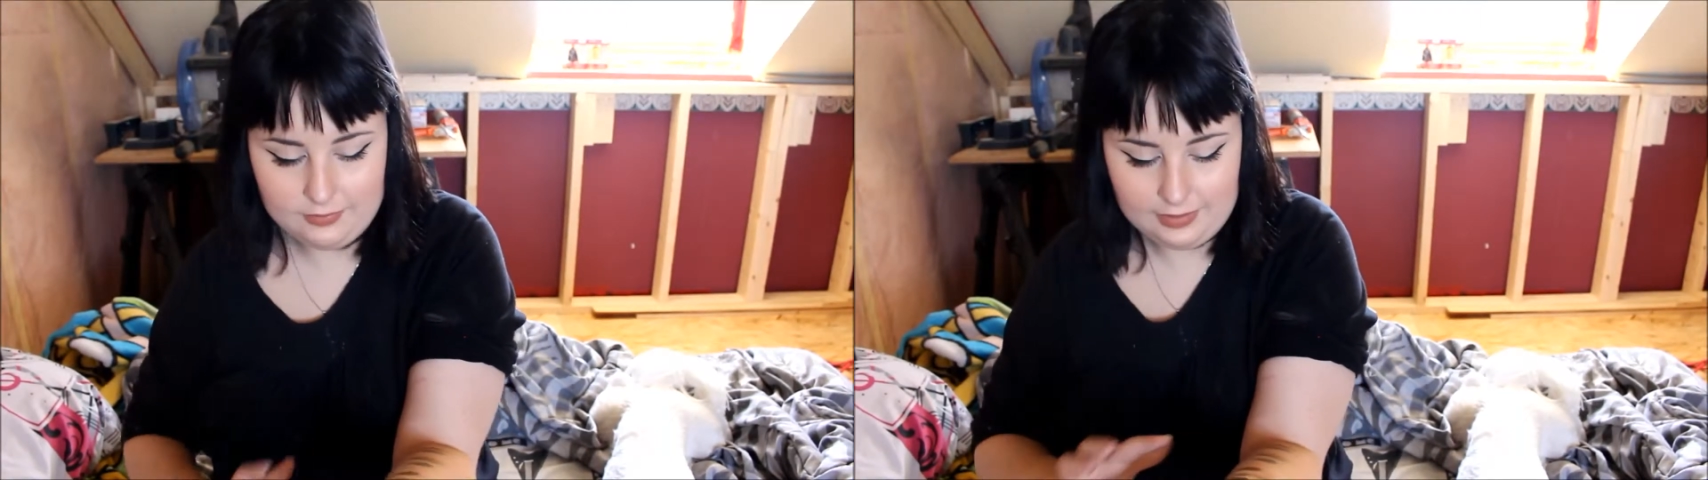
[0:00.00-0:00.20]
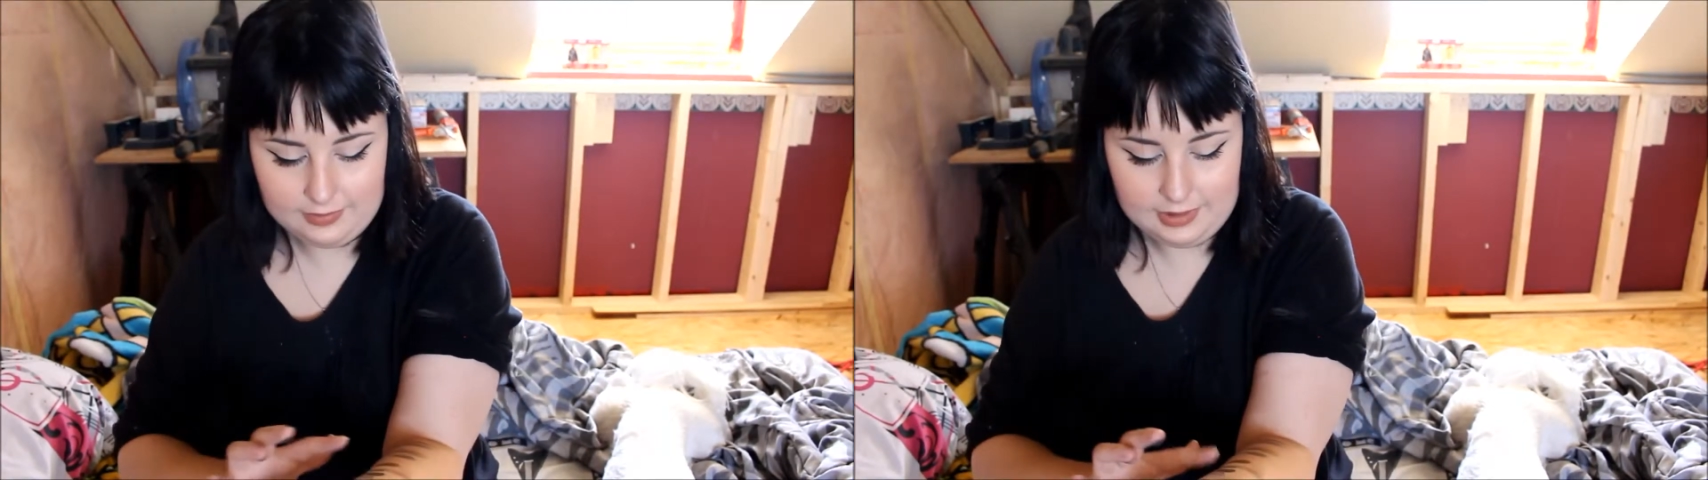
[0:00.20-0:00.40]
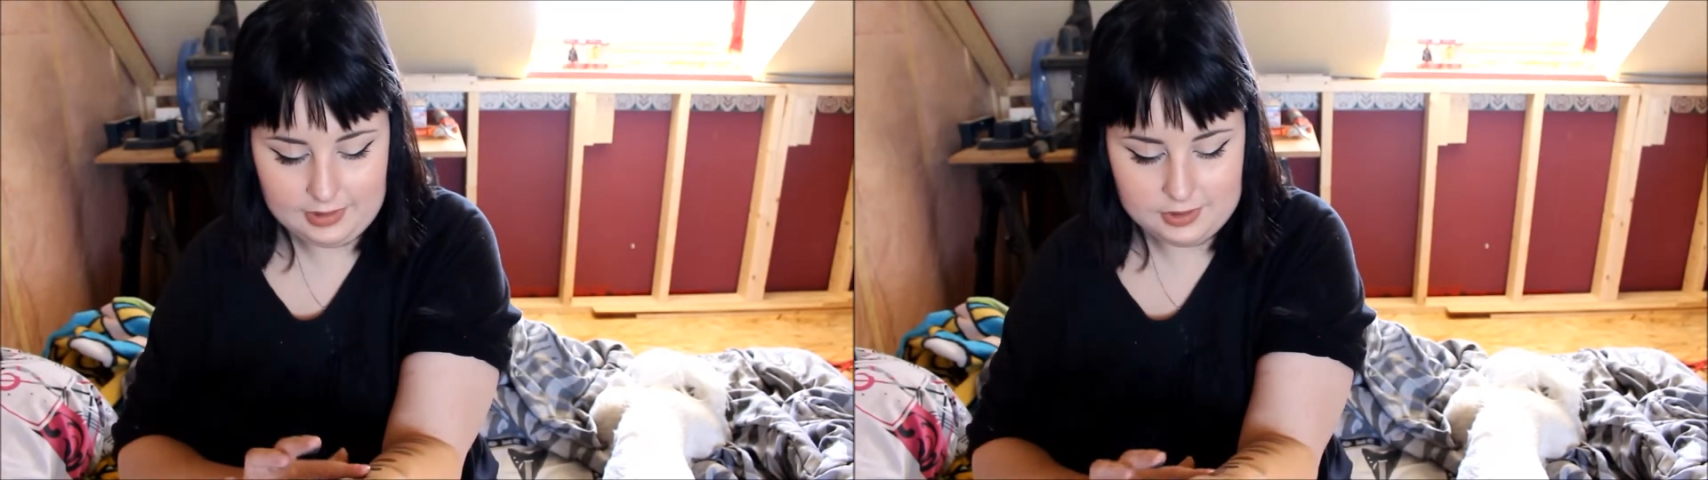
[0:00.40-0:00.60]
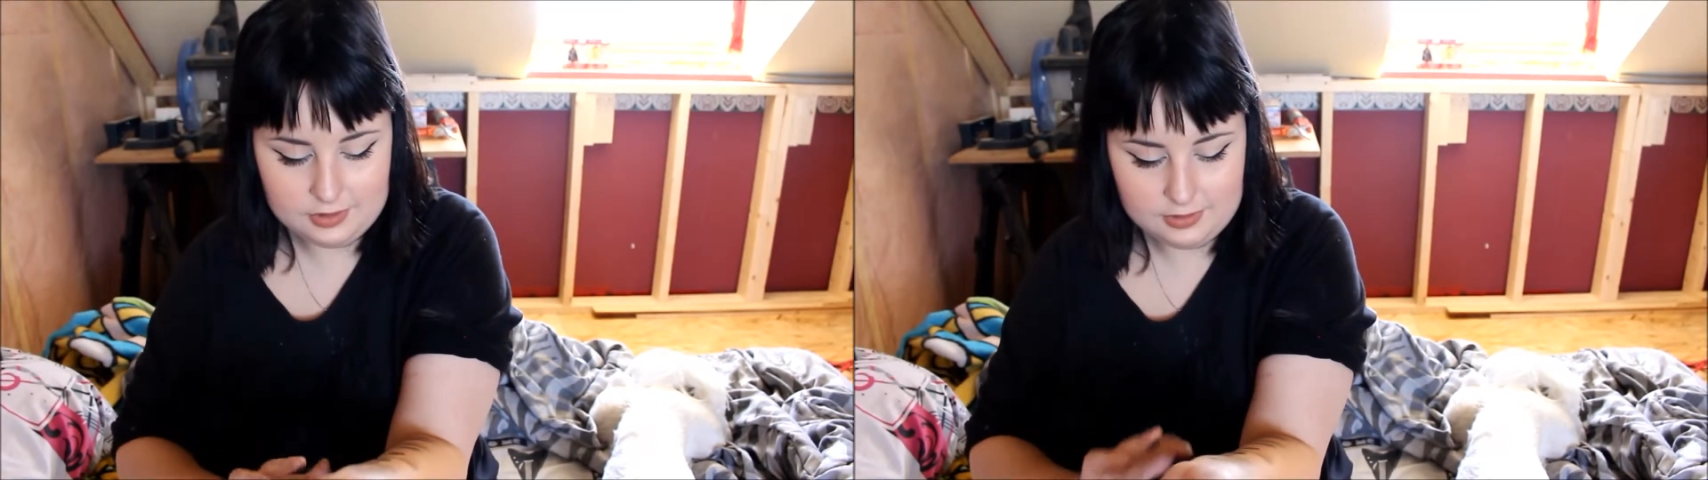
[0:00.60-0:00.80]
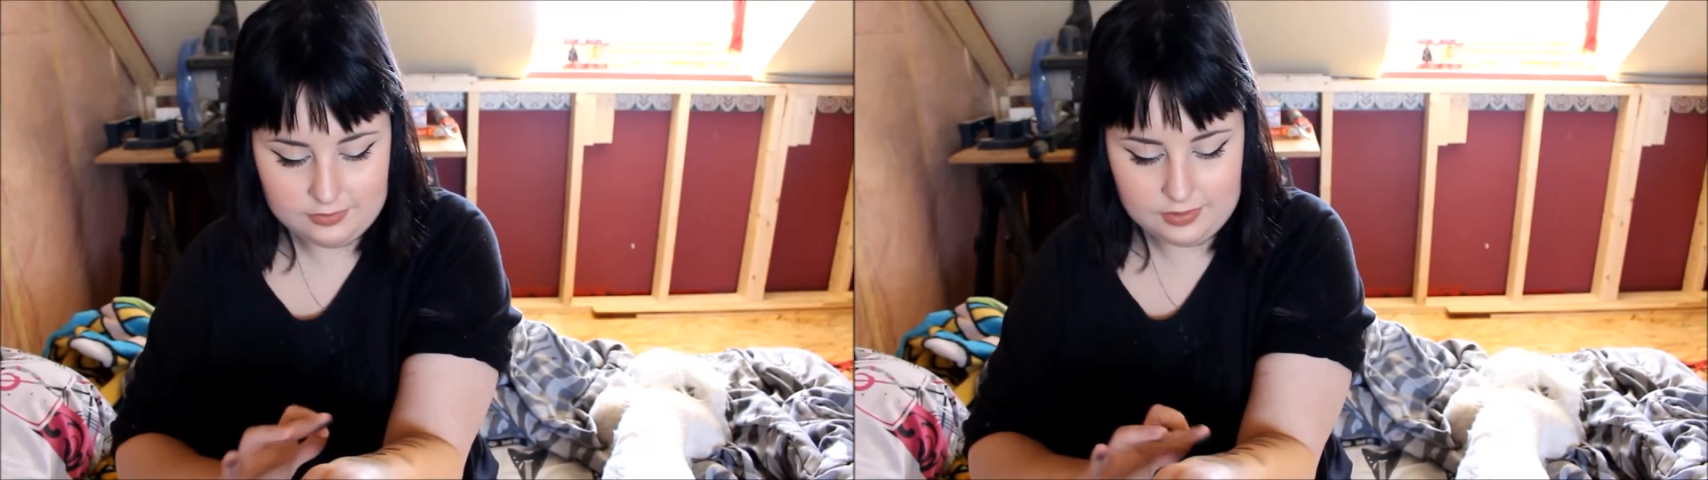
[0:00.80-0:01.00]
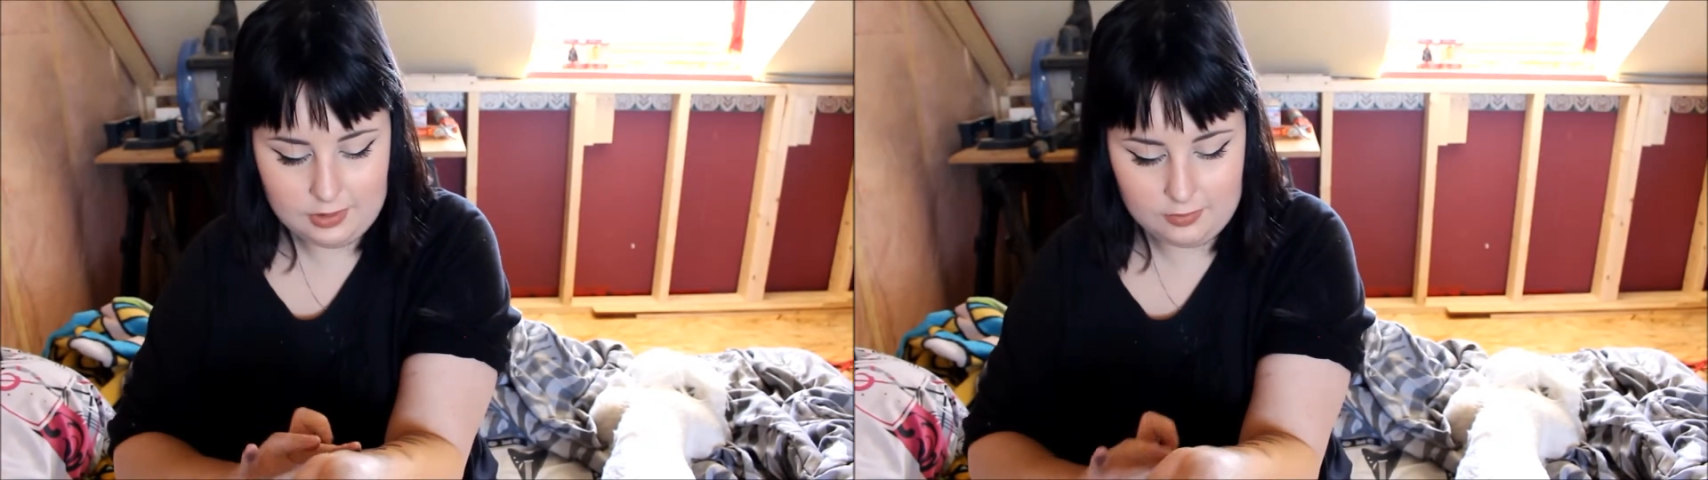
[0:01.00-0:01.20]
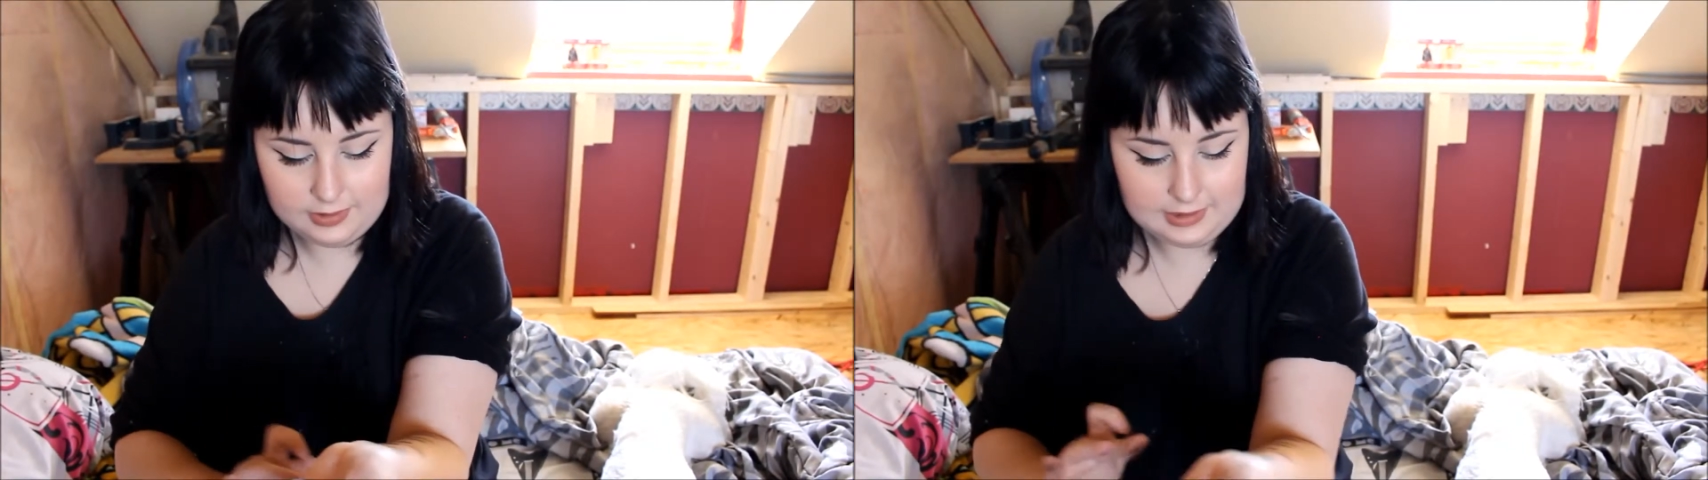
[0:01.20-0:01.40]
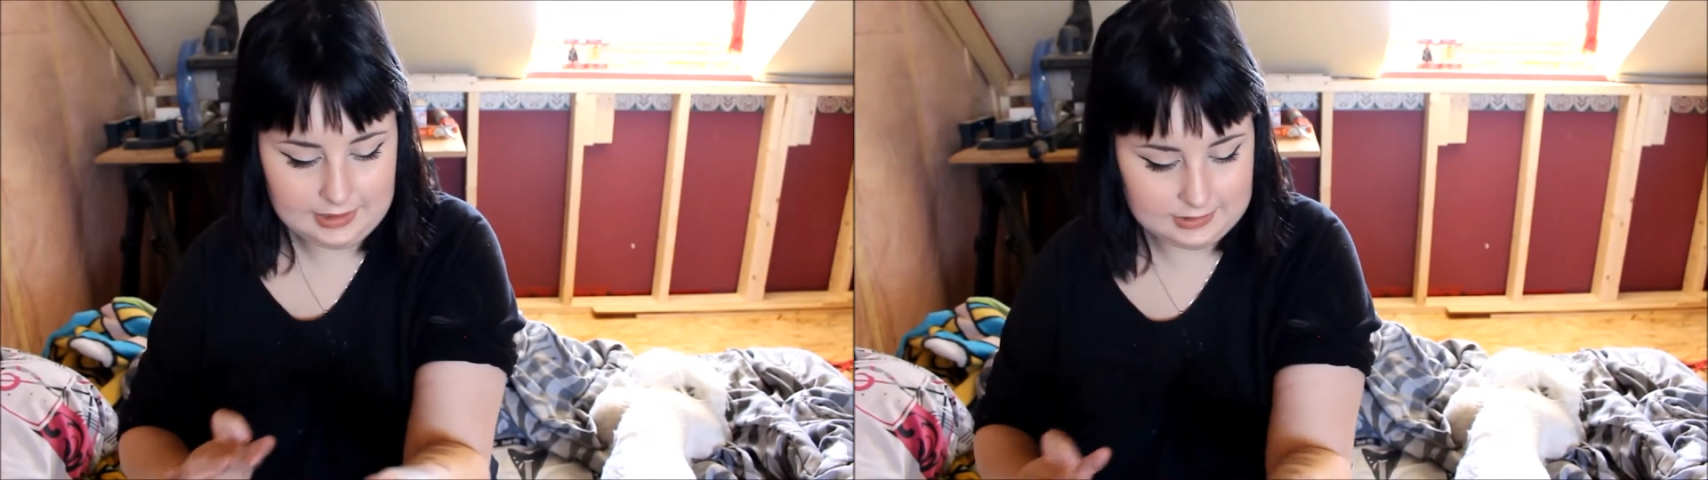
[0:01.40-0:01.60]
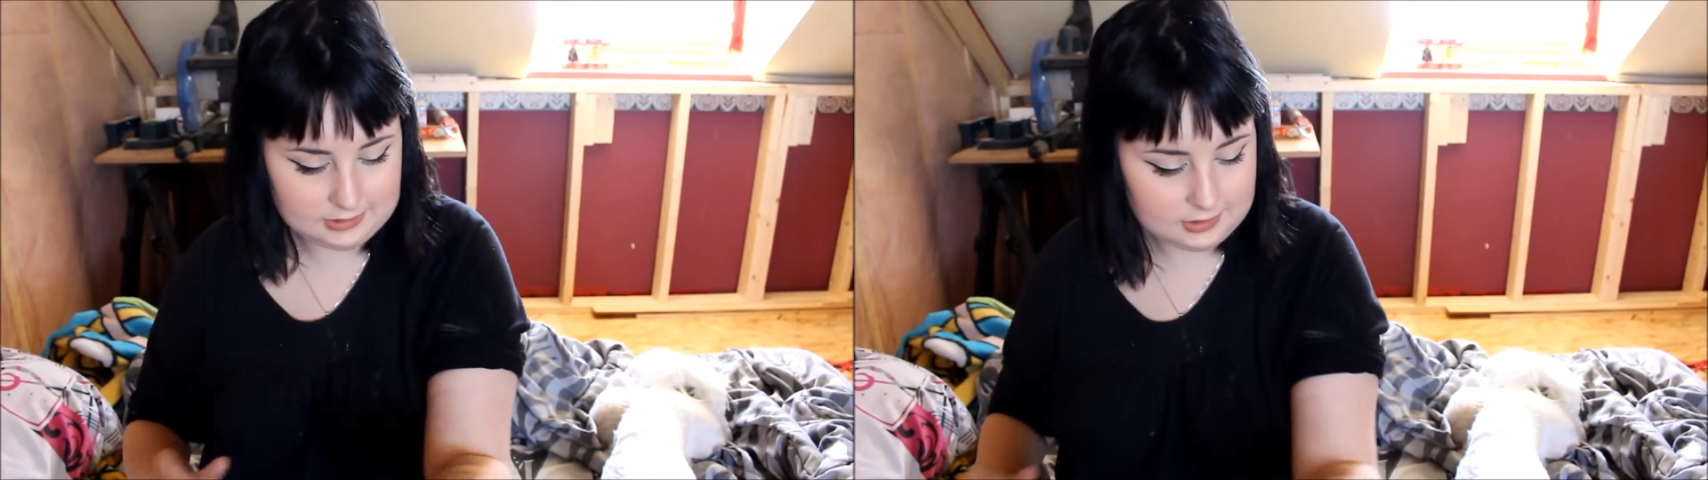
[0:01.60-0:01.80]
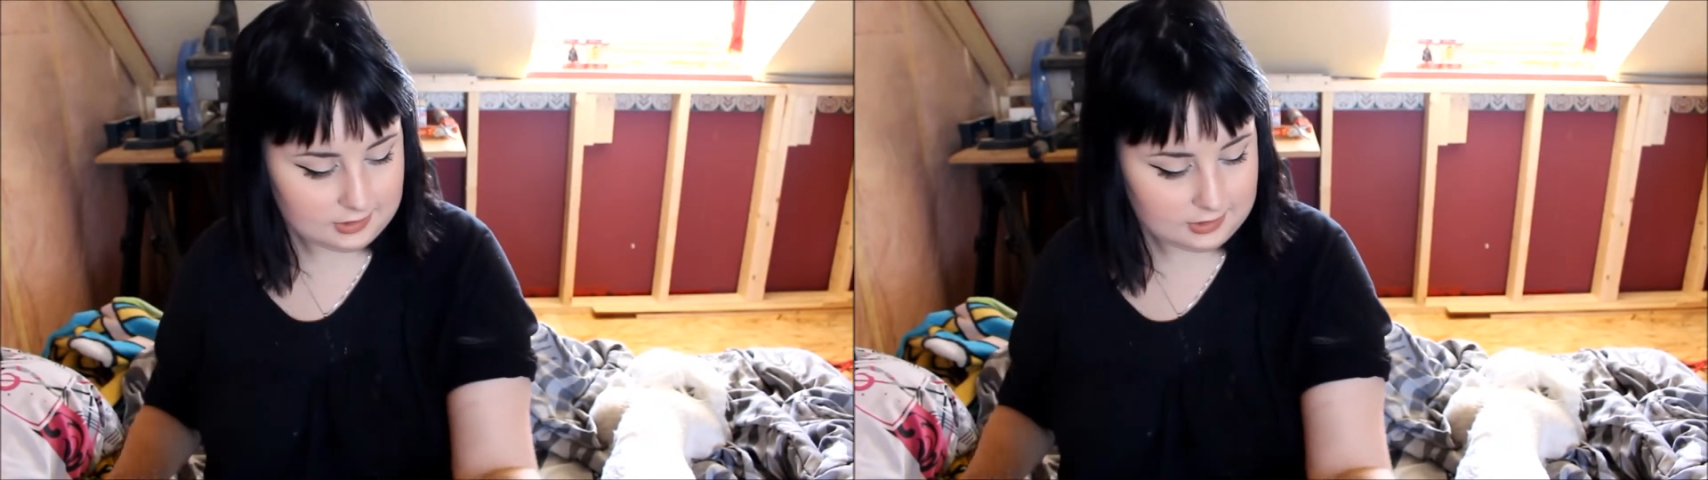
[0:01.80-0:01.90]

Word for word: foundation if it only lasts